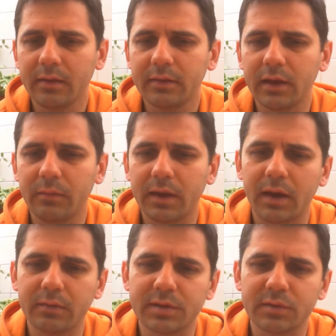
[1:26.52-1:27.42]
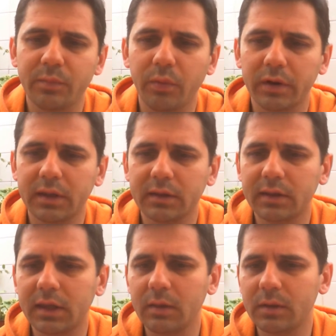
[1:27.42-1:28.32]
Then we have some supporting the
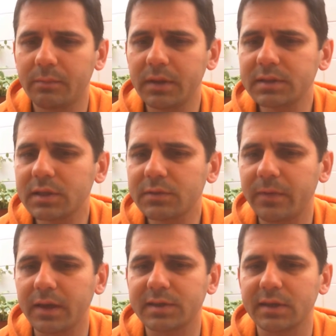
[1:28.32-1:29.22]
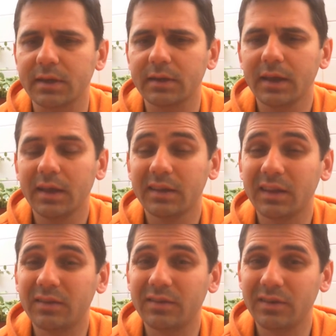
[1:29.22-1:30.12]
team and business facing
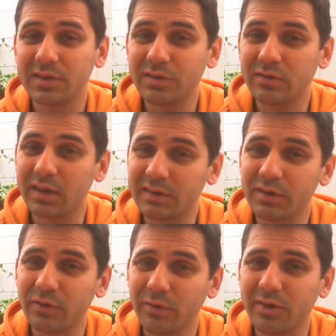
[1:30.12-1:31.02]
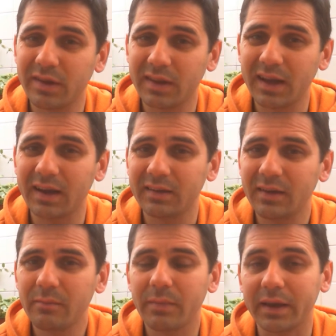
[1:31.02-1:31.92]
that are usually
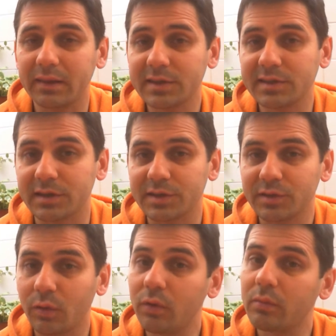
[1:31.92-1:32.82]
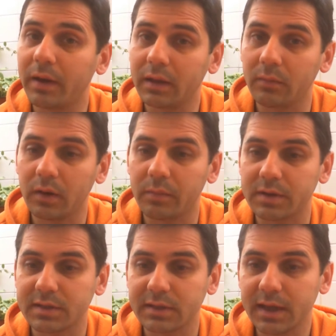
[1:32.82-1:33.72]
done by testers or by
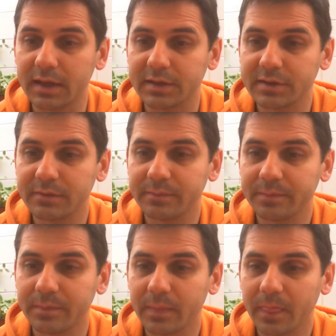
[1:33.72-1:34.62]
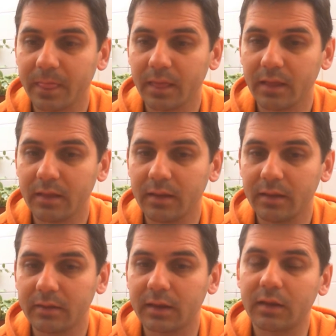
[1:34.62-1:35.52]
developers in test.
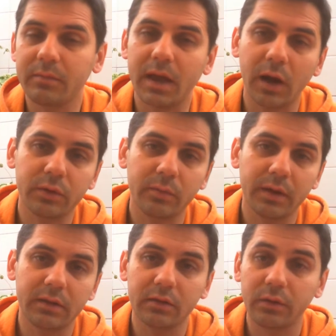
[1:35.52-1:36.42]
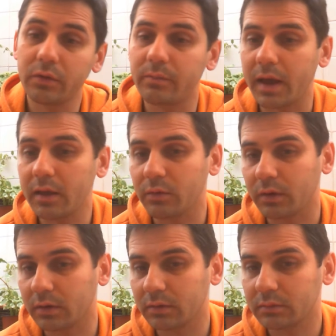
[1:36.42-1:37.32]
That can be automated or
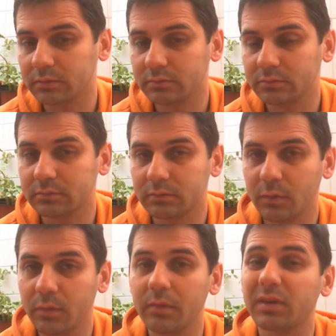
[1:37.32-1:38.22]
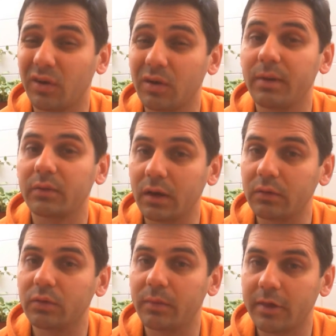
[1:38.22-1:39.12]
manual. We will talk about
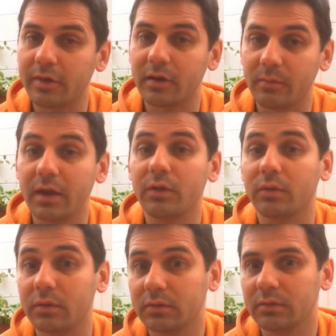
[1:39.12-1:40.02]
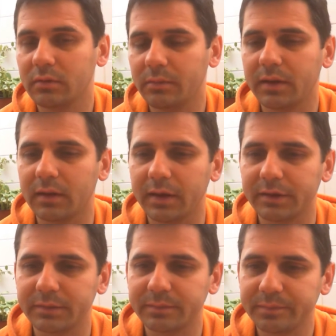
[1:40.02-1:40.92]
automation and manual a bit later.